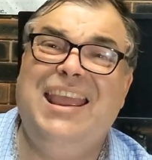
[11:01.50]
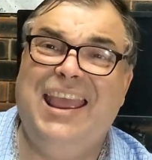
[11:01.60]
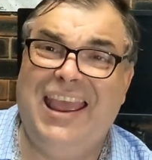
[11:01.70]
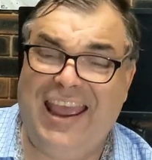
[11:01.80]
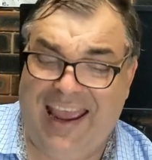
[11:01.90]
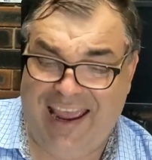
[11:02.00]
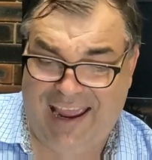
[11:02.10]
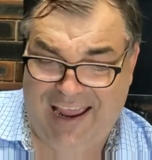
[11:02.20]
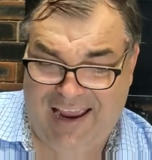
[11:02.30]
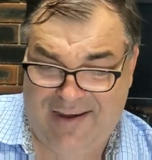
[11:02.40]

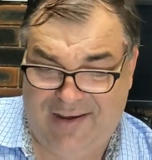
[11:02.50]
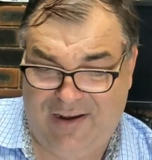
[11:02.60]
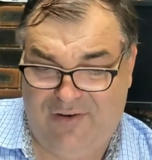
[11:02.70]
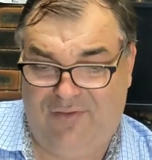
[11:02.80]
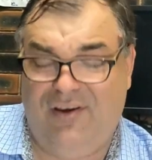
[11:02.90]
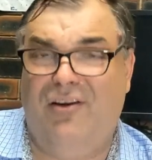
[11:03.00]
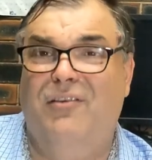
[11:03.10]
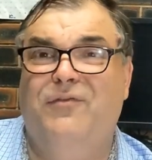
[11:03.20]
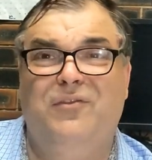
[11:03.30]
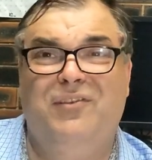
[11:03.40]
yeah, I don't know
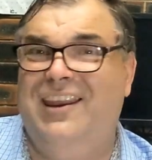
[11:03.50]
if you